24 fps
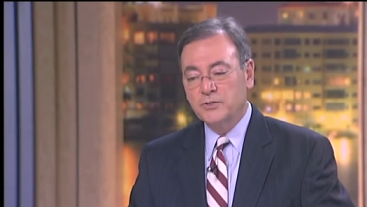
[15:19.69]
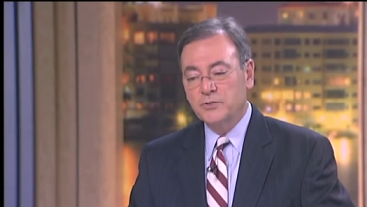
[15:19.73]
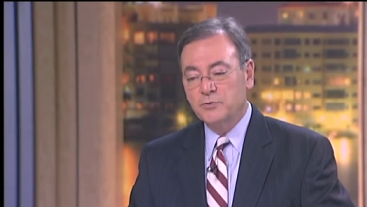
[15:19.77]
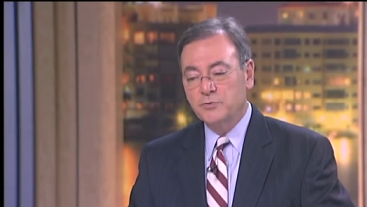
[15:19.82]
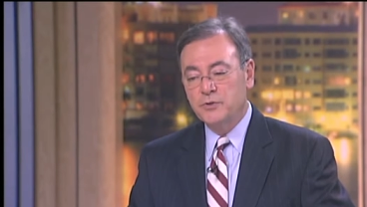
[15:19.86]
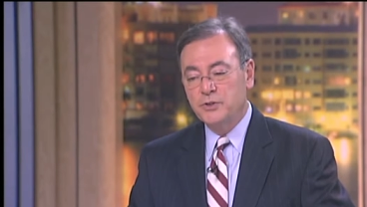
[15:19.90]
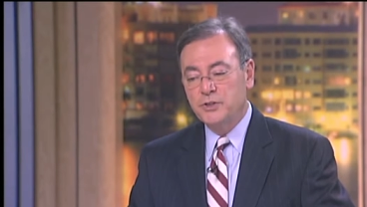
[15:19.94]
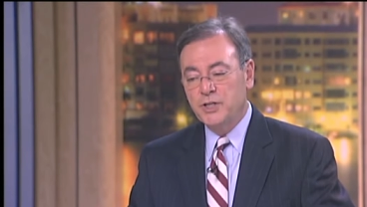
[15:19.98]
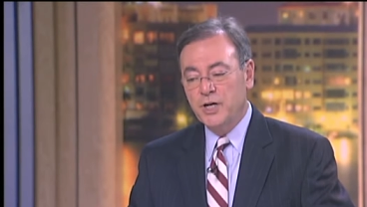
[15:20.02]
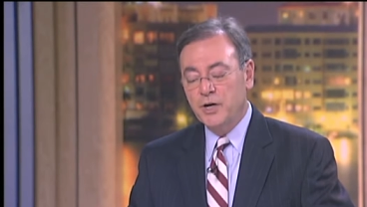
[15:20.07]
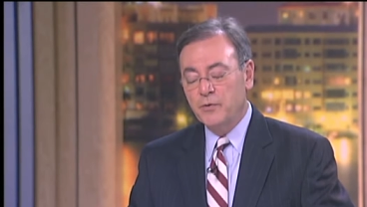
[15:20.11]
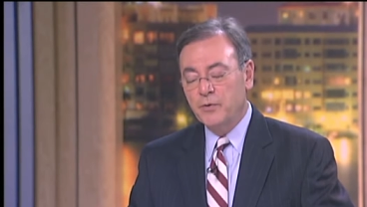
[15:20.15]
So
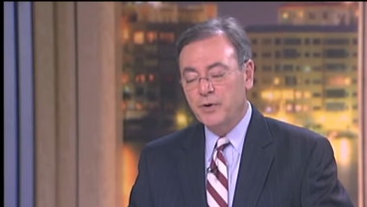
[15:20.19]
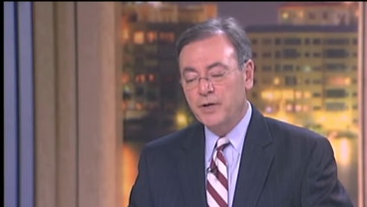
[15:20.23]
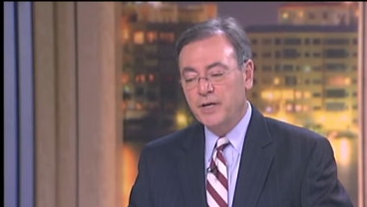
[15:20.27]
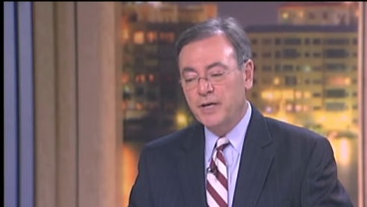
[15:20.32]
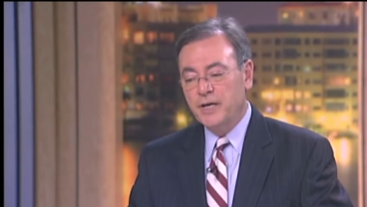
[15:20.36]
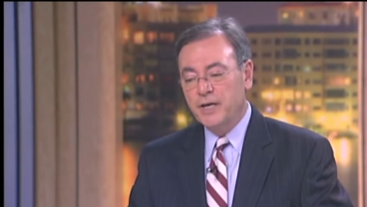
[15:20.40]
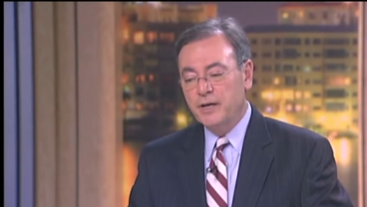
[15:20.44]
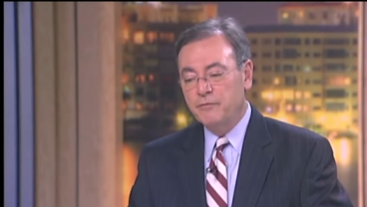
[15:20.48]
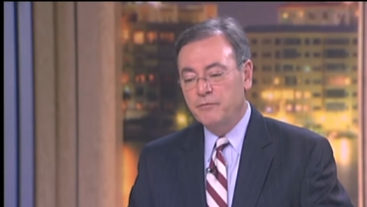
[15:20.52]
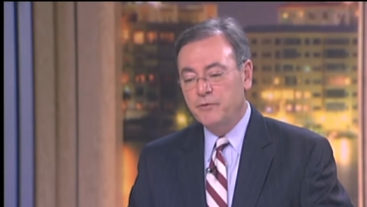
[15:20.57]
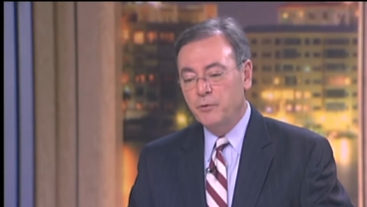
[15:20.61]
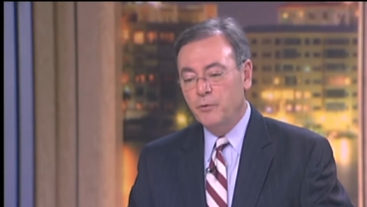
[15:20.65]
Jerry,
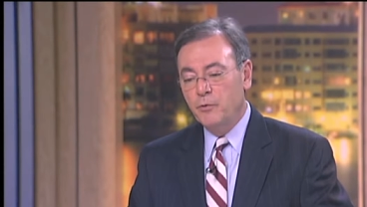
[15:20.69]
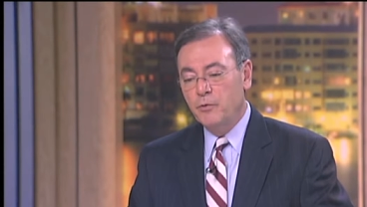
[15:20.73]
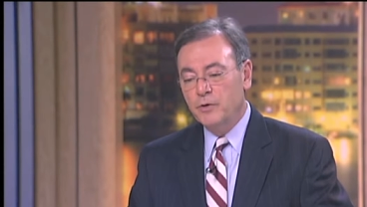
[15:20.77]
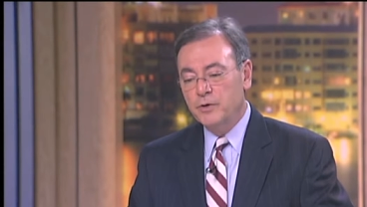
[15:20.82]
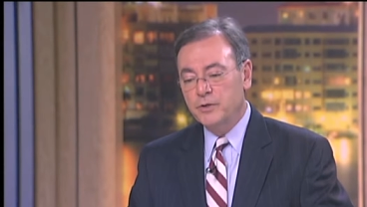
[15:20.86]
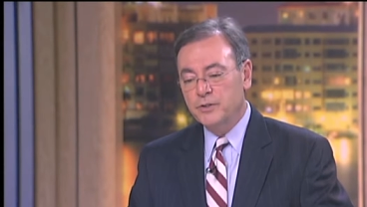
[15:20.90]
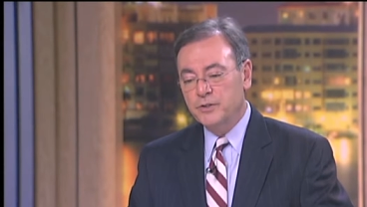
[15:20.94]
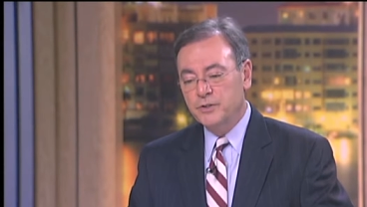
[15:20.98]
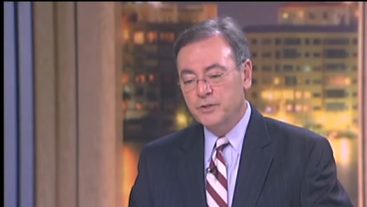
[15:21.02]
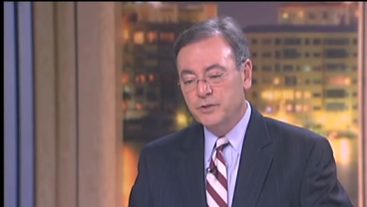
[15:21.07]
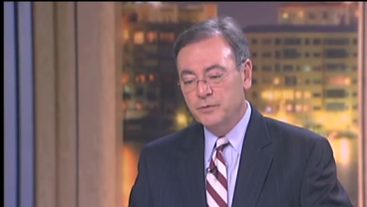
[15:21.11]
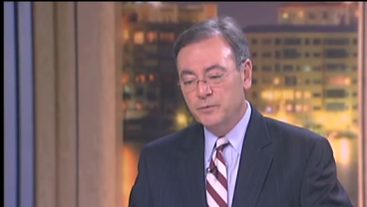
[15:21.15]
if you were
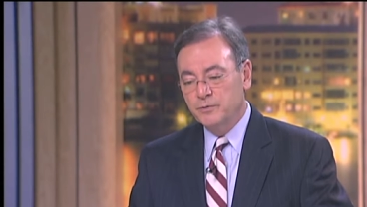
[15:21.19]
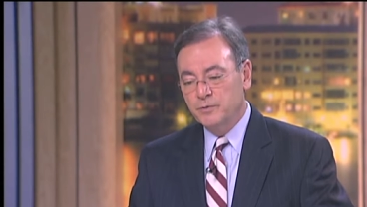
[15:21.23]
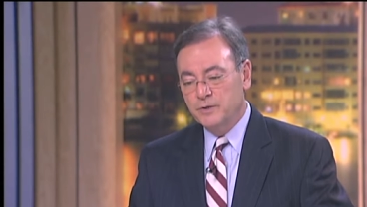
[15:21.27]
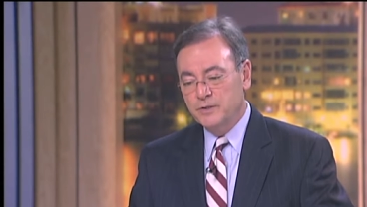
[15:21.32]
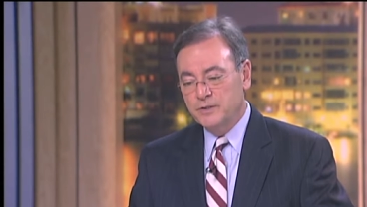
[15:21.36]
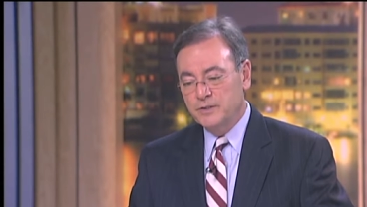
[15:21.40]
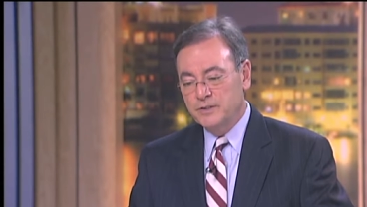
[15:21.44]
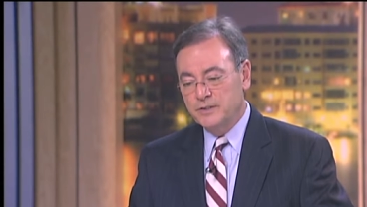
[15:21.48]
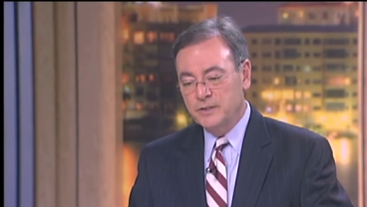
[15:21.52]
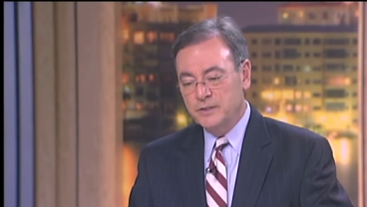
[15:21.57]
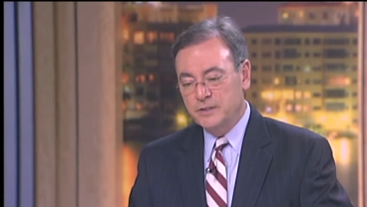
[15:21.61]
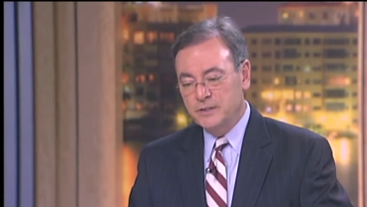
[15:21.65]
to
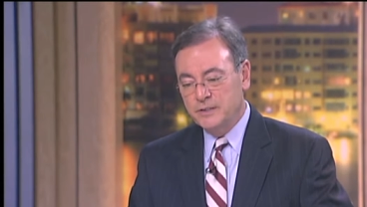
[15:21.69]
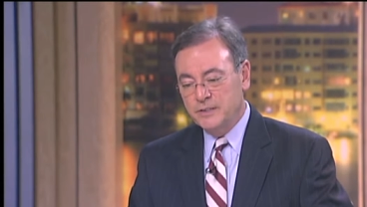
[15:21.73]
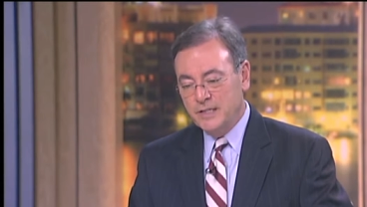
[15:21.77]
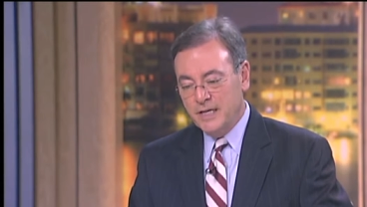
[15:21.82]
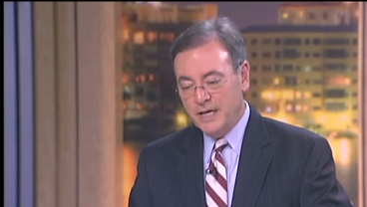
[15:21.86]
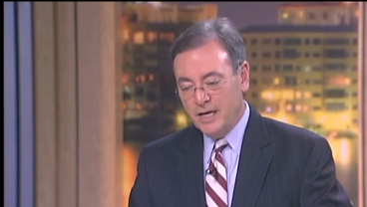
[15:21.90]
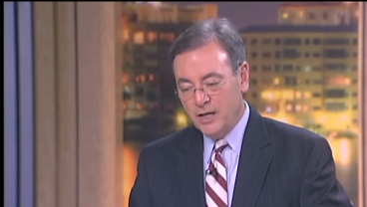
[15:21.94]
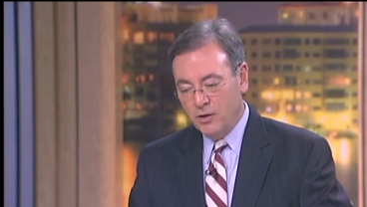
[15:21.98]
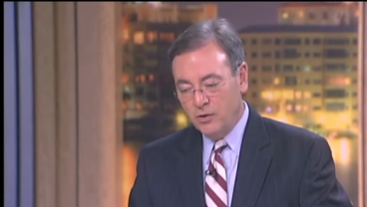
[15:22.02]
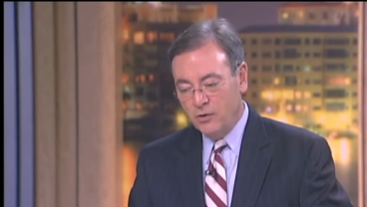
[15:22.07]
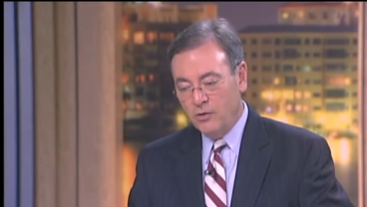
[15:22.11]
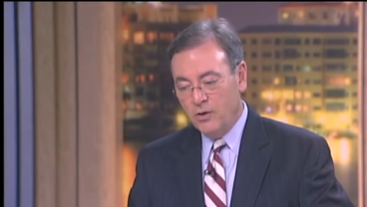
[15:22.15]

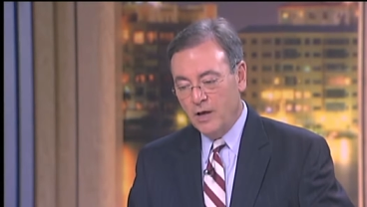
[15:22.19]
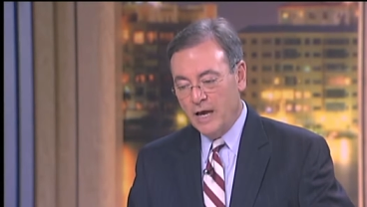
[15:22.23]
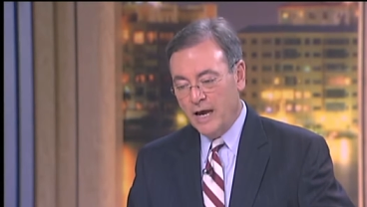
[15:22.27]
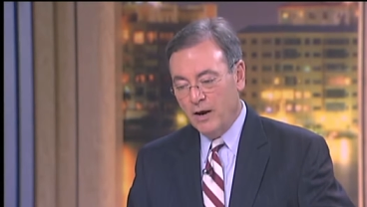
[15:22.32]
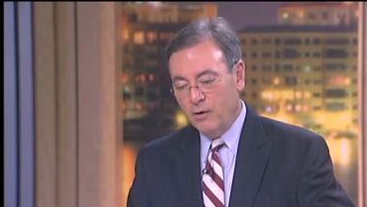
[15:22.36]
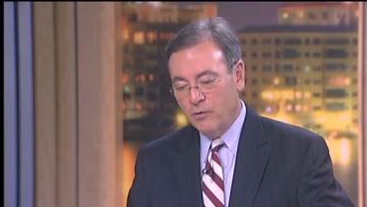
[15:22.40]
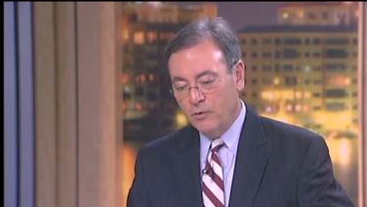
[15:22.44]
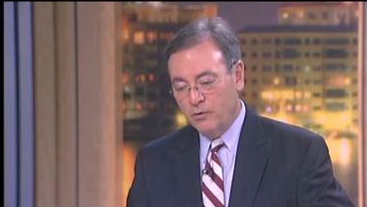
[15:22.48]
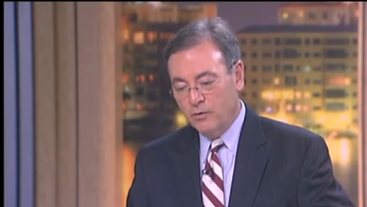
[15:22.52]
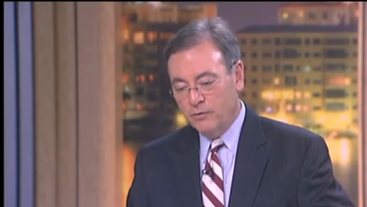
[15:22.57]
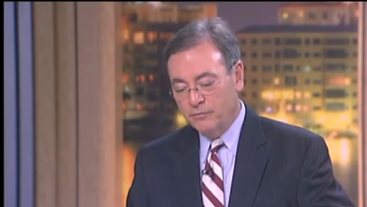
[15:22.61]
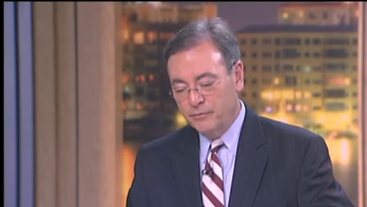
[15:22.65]
tell
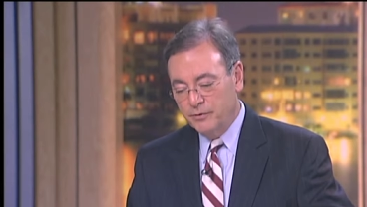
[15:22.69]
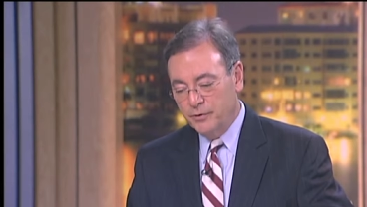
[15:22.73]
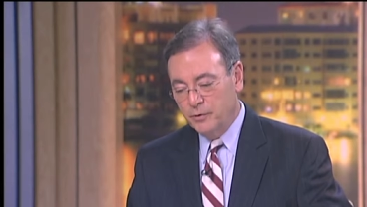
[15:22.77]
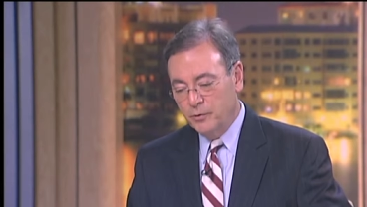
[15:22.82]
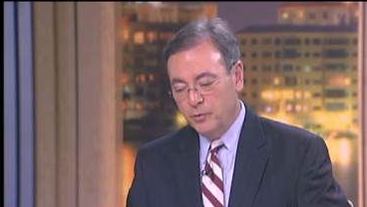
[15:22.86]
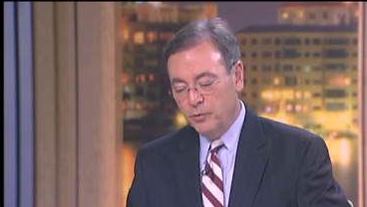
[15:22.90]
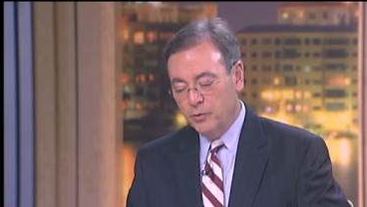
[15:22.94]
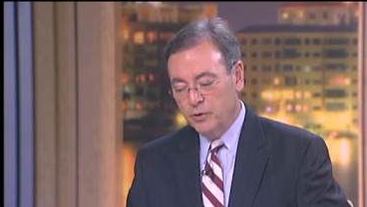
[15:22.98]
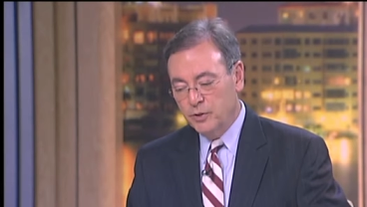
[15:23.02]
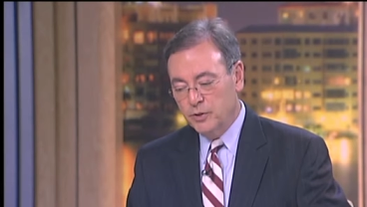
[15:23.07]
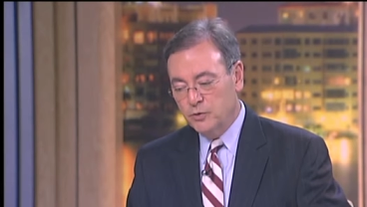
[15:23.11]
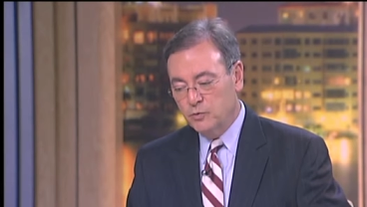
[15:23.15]
our
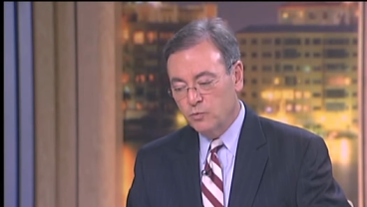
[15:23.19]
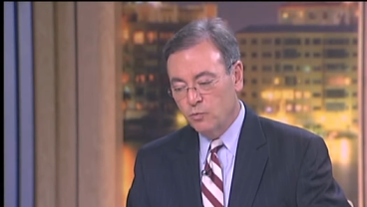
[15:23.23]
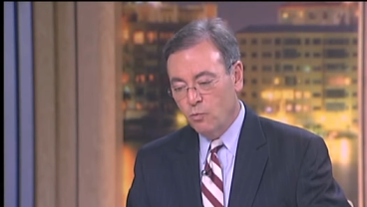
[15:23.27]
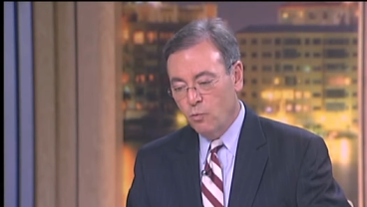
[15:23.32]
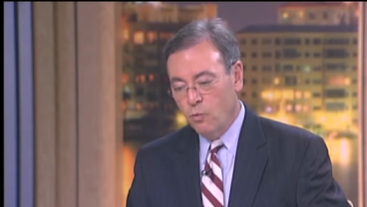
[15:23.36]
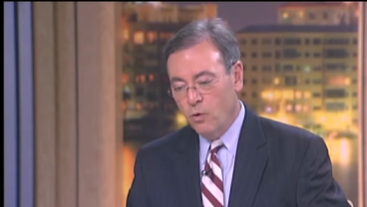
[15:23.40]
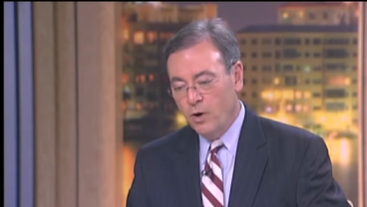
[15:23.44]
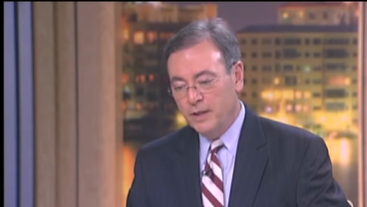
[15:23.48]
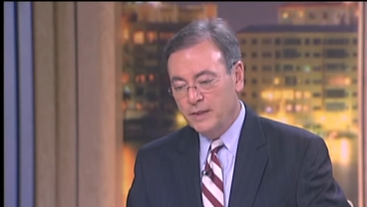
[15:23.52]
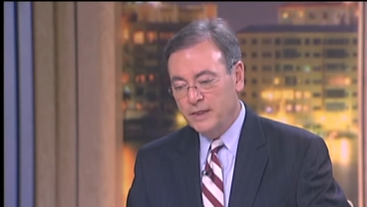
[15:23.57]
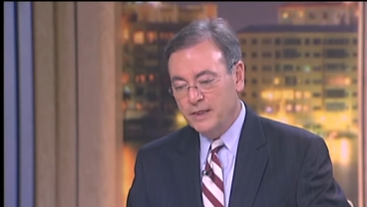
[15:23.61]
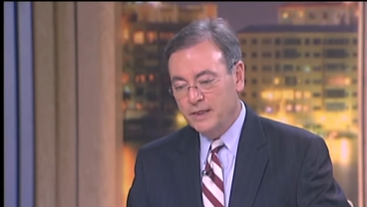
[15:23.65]
viewers
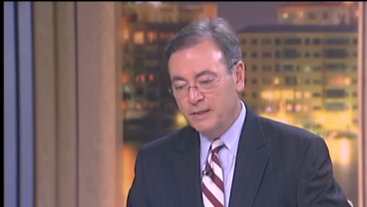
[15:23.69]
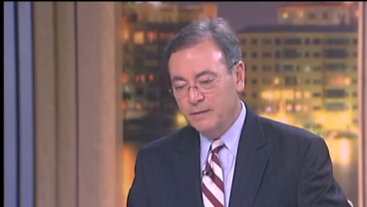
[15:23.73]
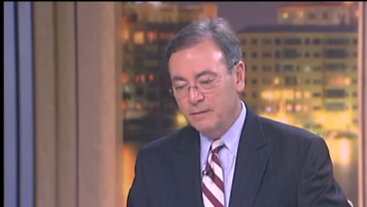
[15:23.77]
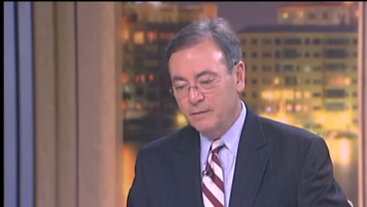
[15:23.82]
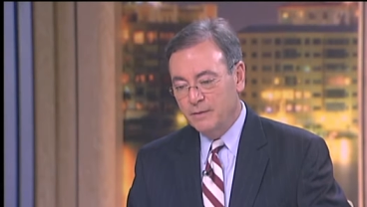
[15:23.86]
what